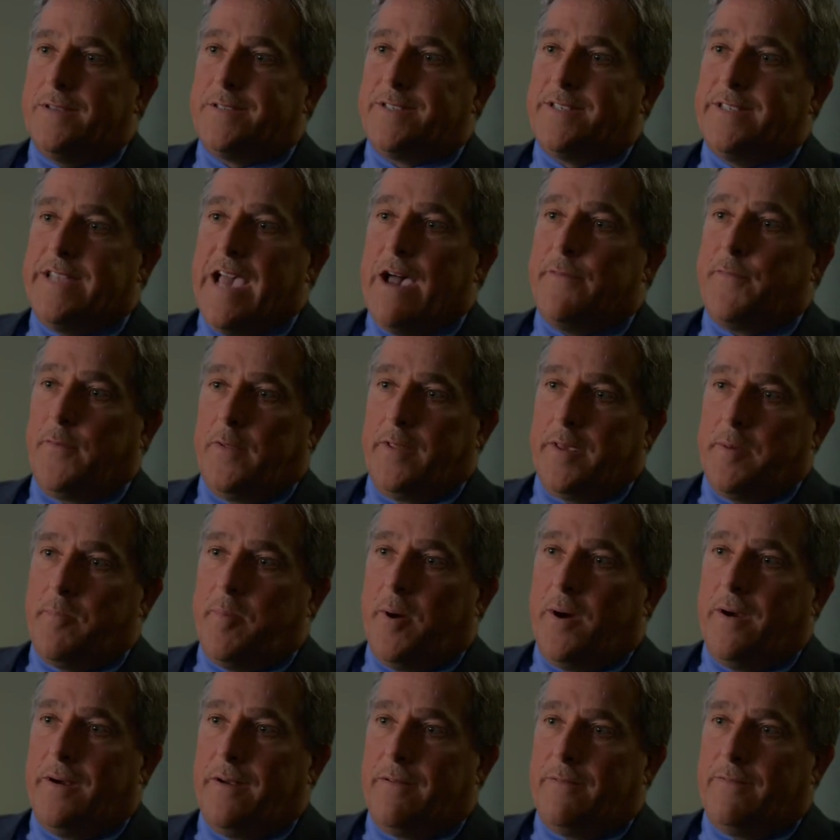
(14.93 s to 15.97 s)
is definitely
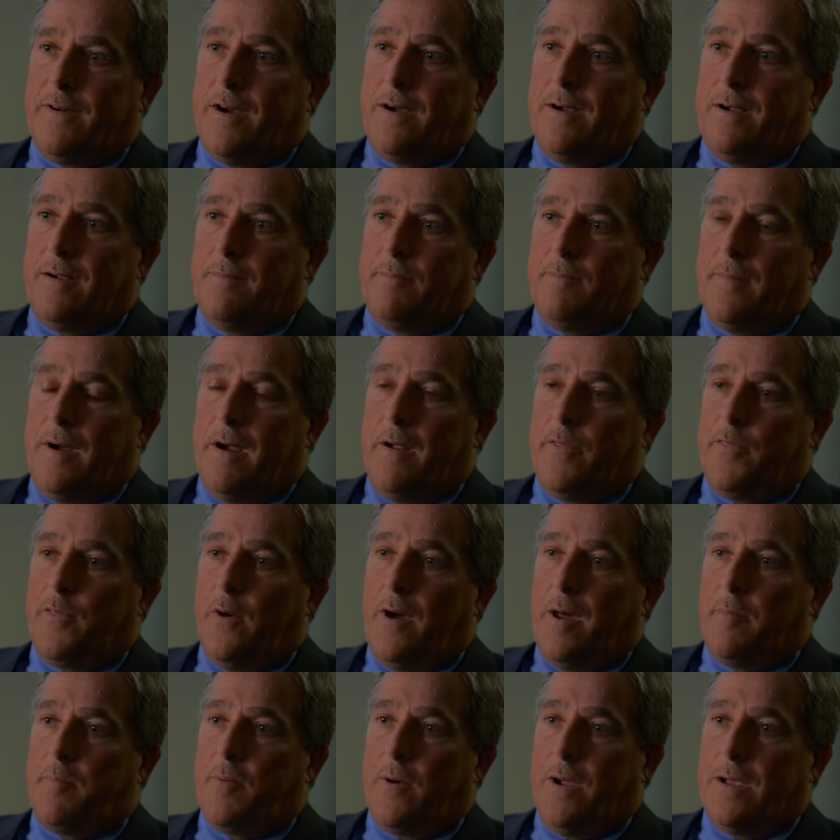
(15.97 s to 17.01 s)
part of our
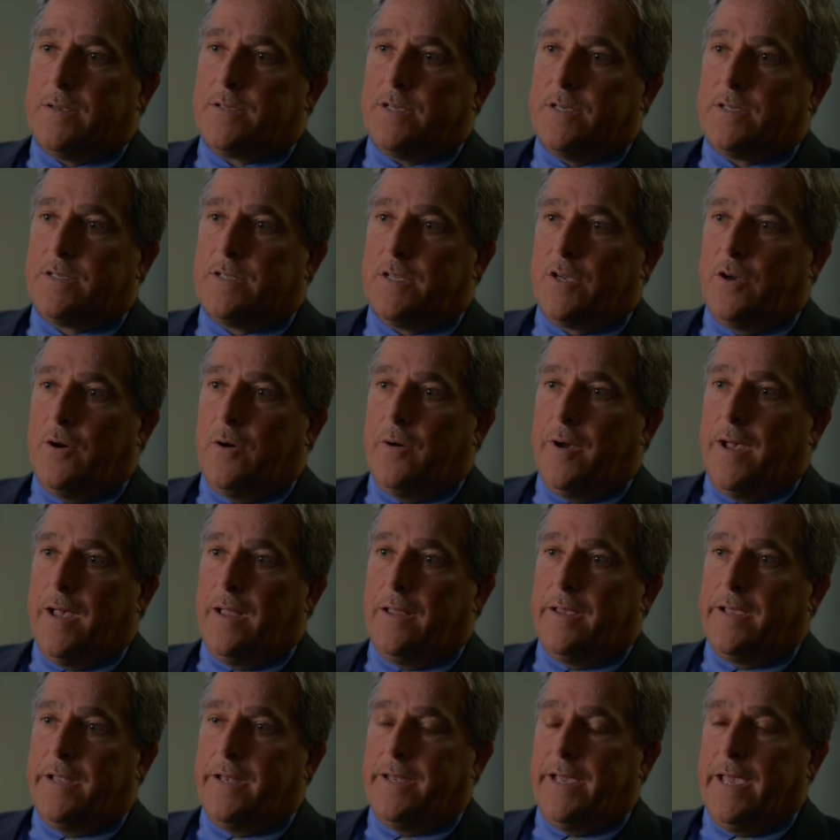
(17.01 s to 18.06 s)
thought process to go
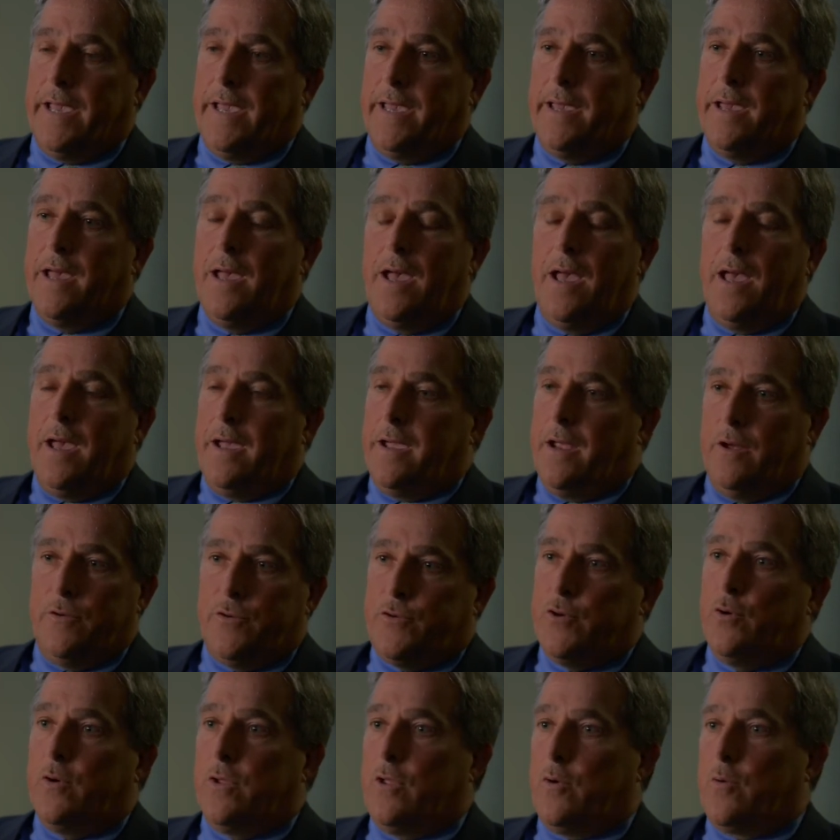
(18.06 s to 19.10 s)
LED. You know,
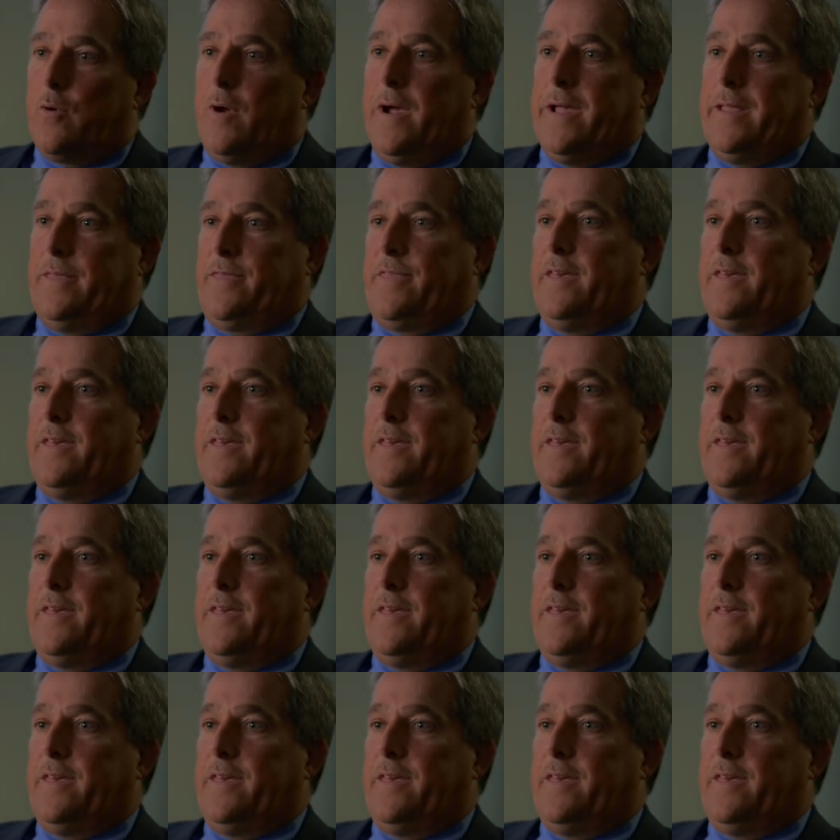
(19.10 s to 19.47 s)
doing the right